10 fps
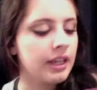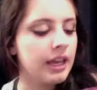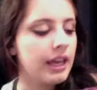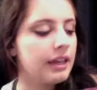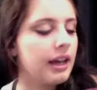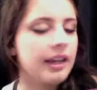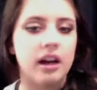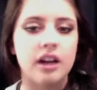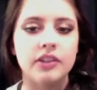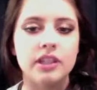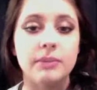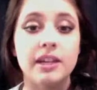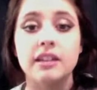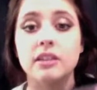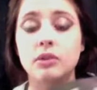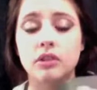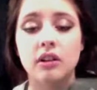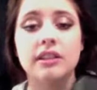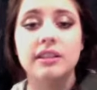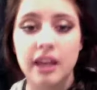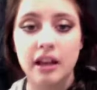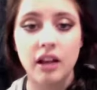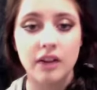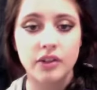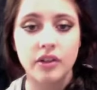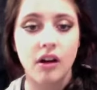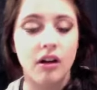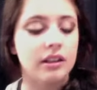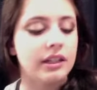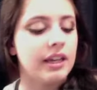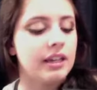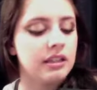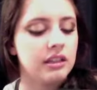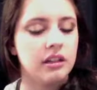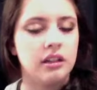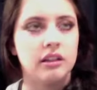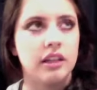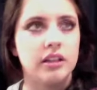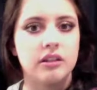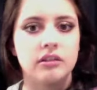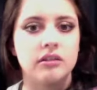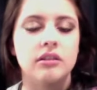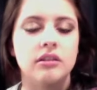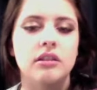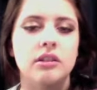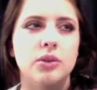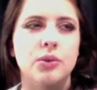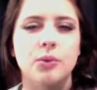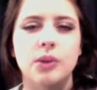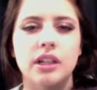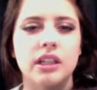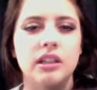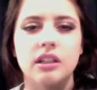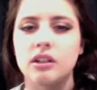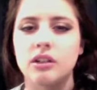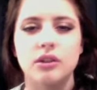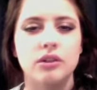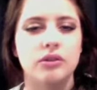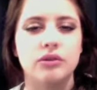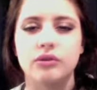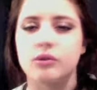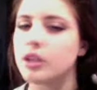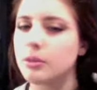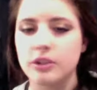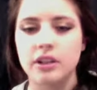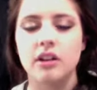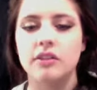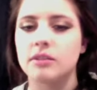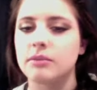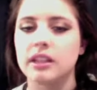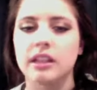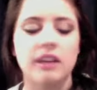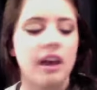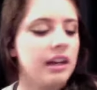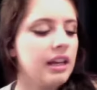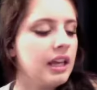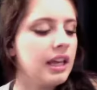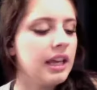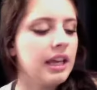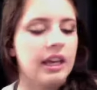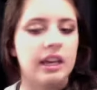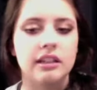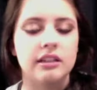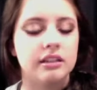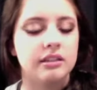and I got this because it was on sale after the holidays, like 20 or 40% off, something like that, and